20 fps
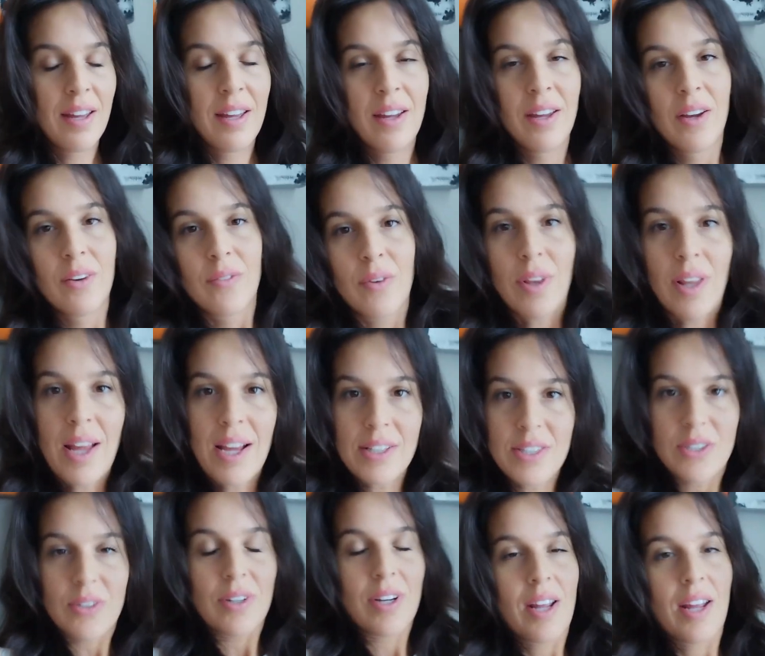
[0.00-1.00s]
for the last three
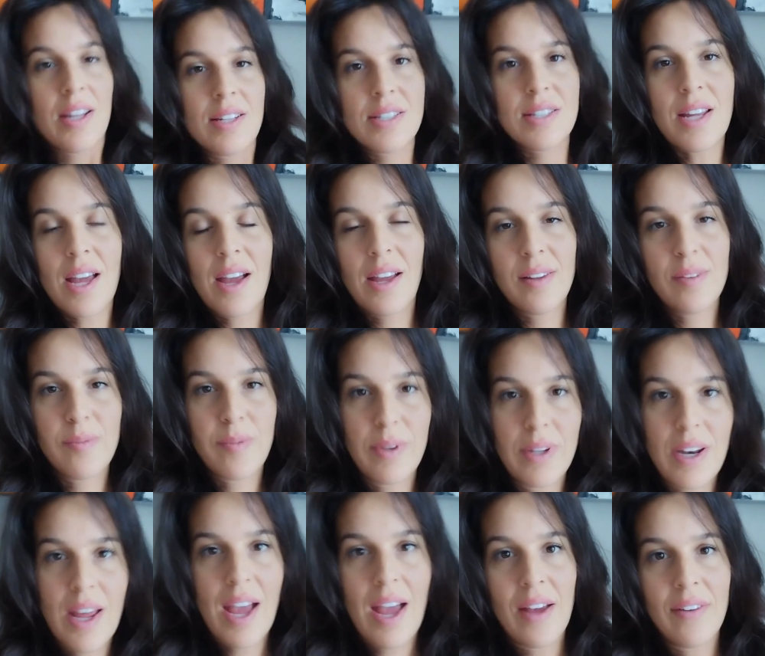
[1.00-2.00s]
days I've been
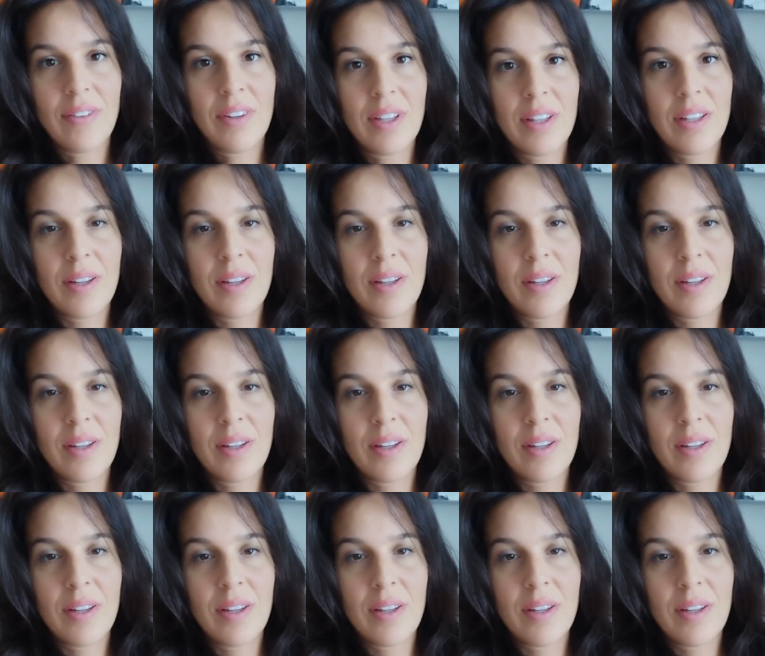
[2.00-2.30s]
having